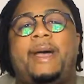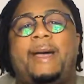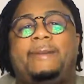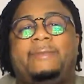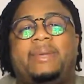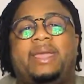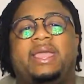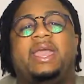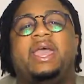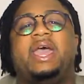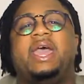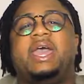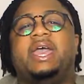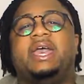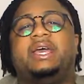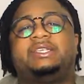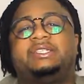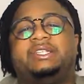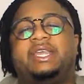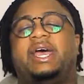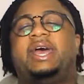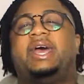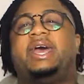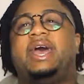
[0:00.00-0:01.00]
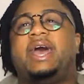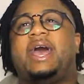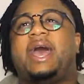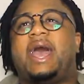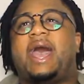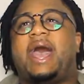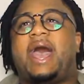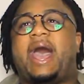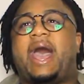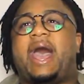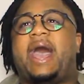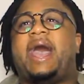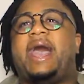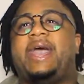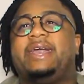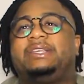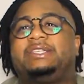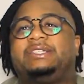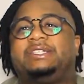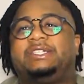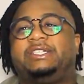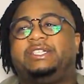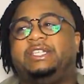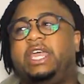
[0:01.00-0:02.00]
about me is that
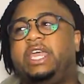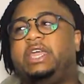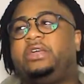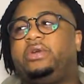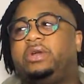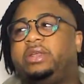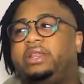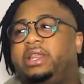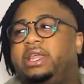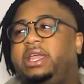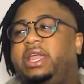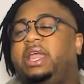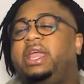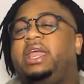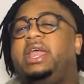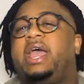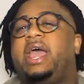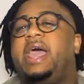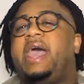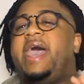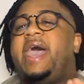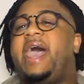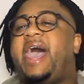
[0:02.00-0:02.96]
I secretly